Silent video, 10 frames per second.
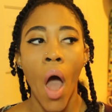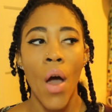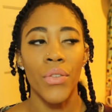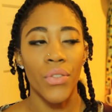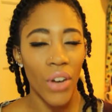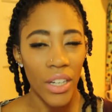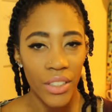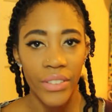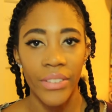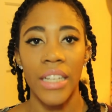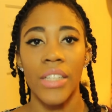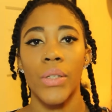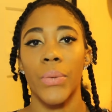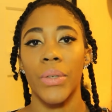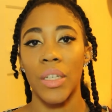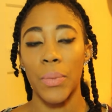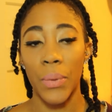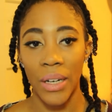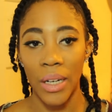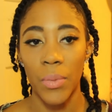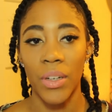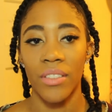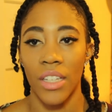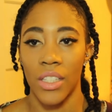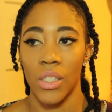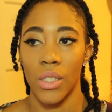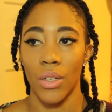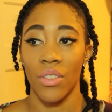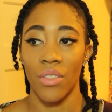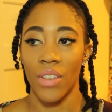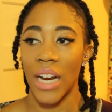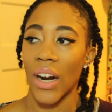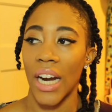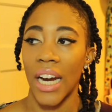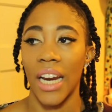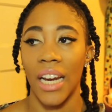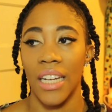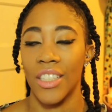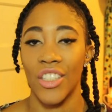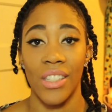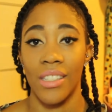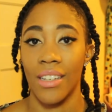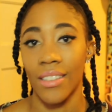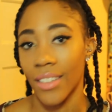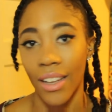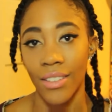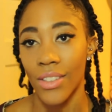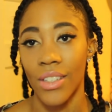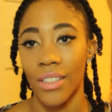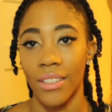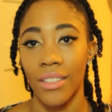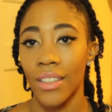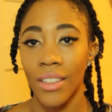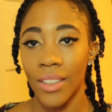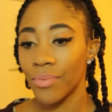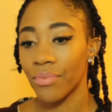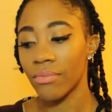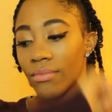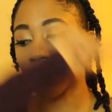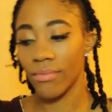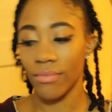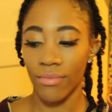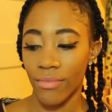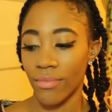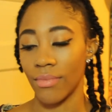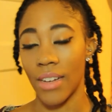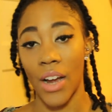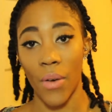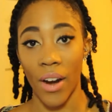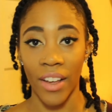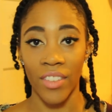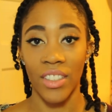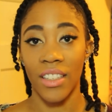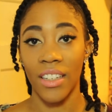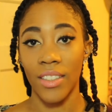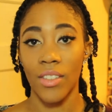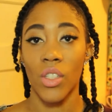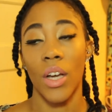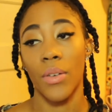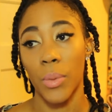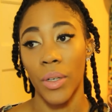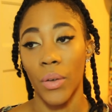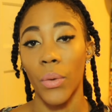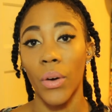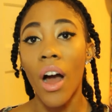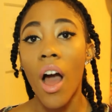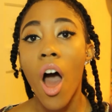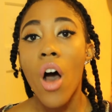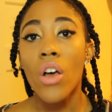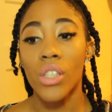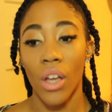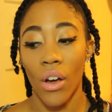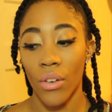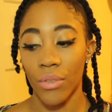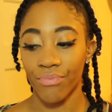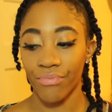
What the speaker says: a fresh face, really pretty, but just so very just intense, and I run everything, so that was pretty cool. So